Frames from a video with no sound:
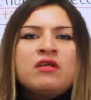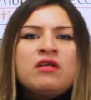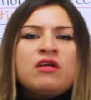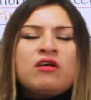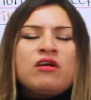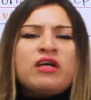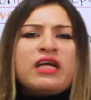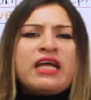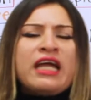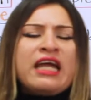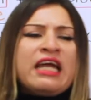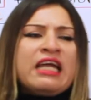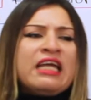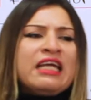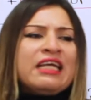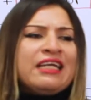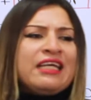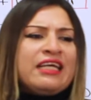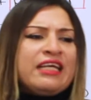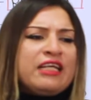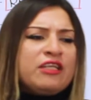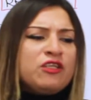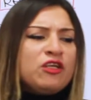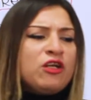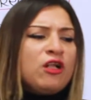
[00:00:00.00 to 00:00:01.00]
Okay,
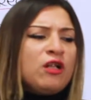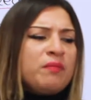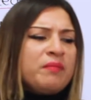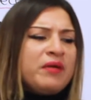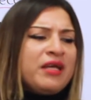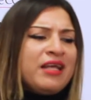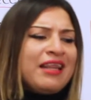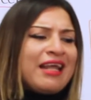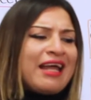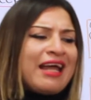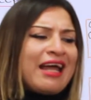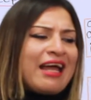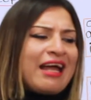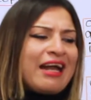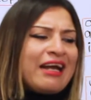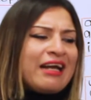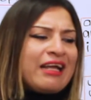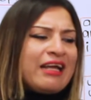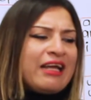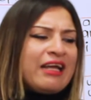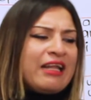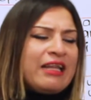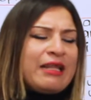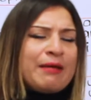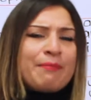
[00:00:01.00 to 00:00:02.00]
he told me
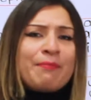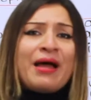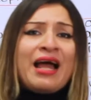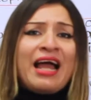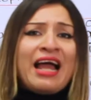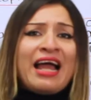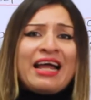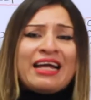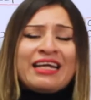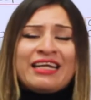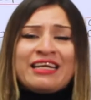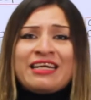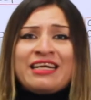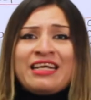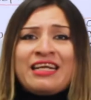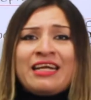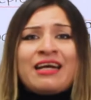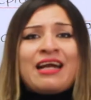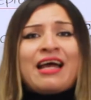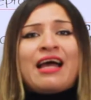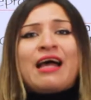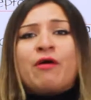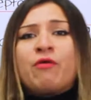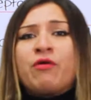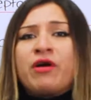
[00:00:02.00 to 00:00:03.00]
that the bank
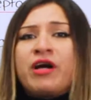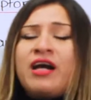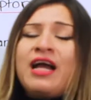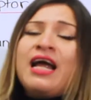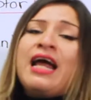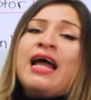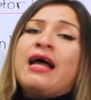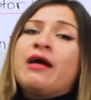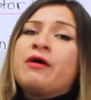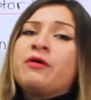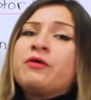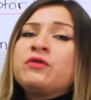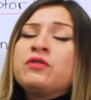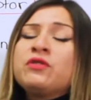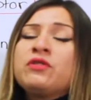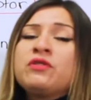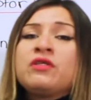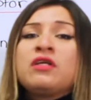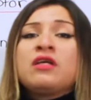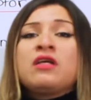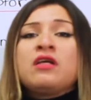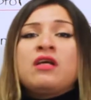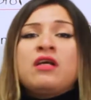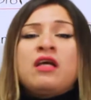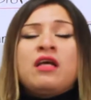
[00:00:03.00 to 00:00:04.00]
near our
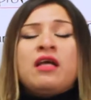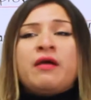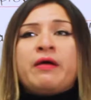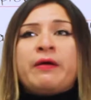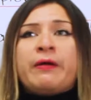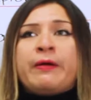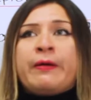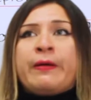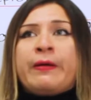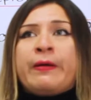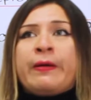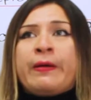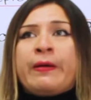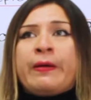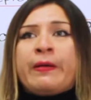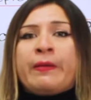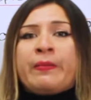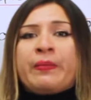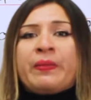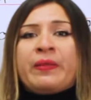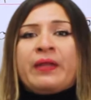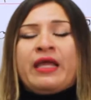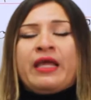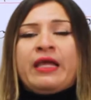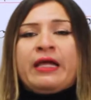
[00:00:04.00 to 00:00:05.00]
house
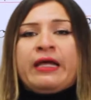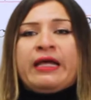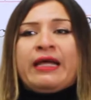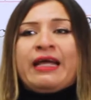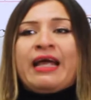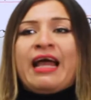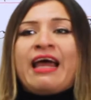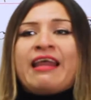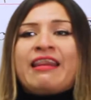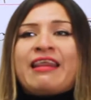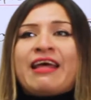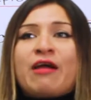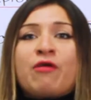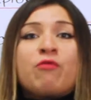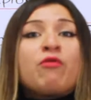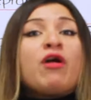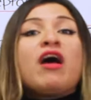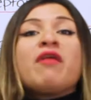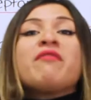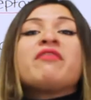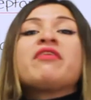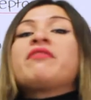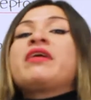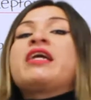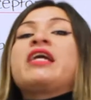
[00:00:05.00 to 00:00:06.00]
had a
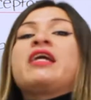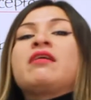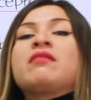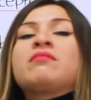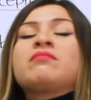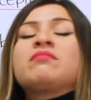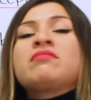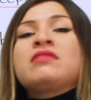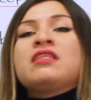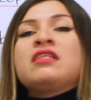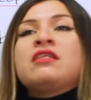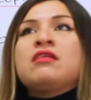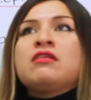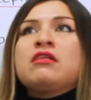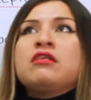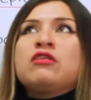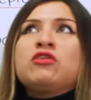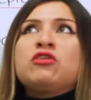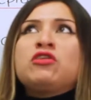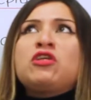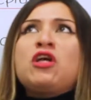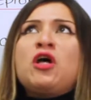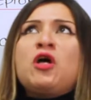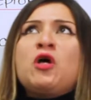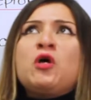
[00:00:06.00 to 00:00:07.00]
robbery.
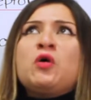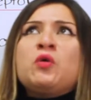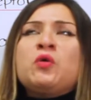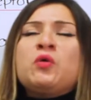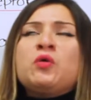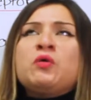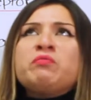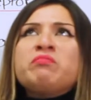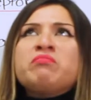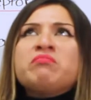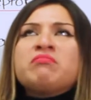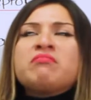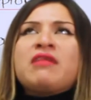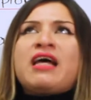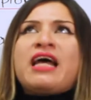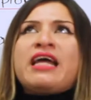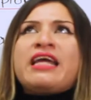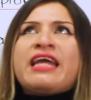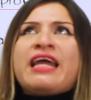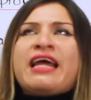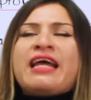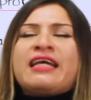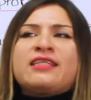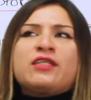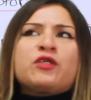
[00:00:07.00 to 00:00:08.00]
So
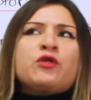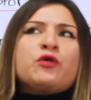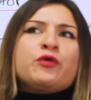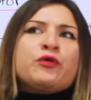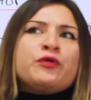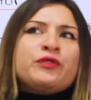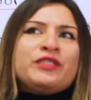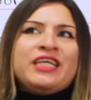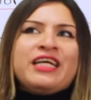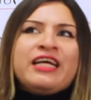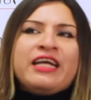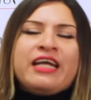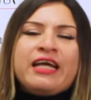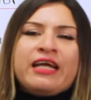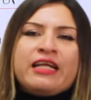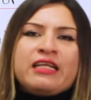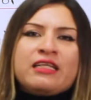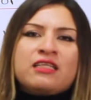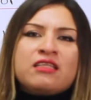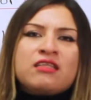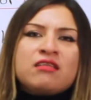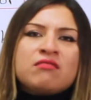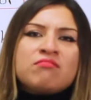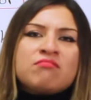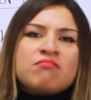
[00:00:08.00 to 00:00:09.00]
I asked who did
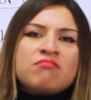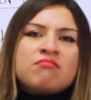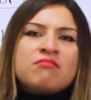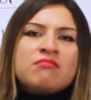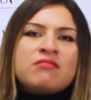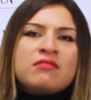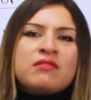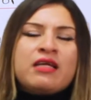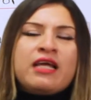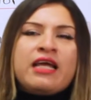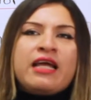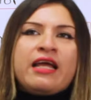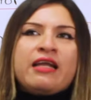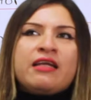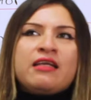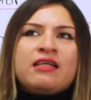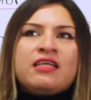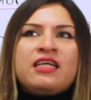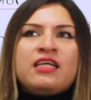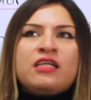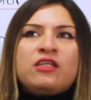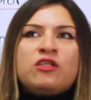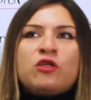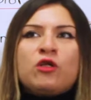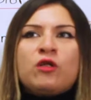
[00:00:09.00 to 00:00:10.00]
it, and
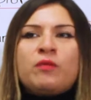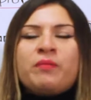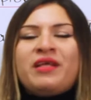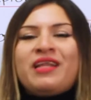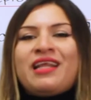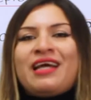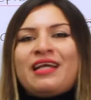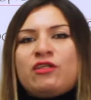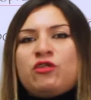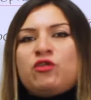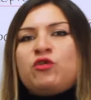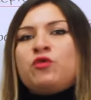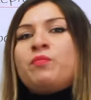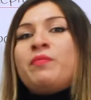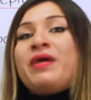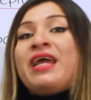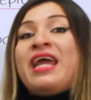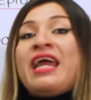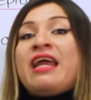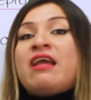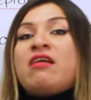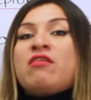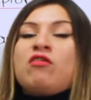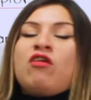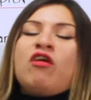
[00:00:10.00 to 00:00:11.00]
he told me that two
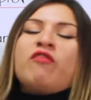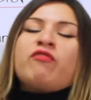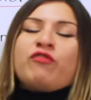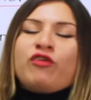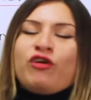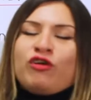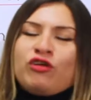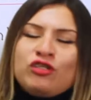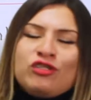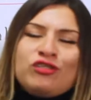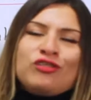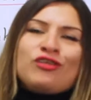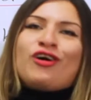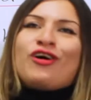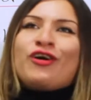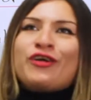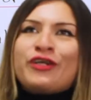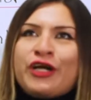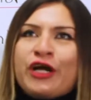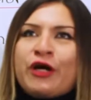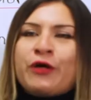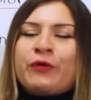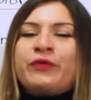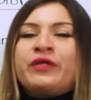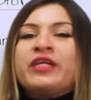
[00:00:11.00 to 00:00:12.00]
men, of course,
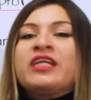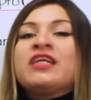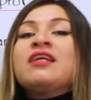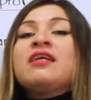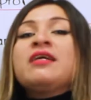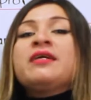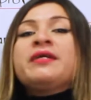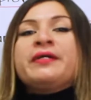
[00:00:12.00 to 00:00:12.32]
unknown.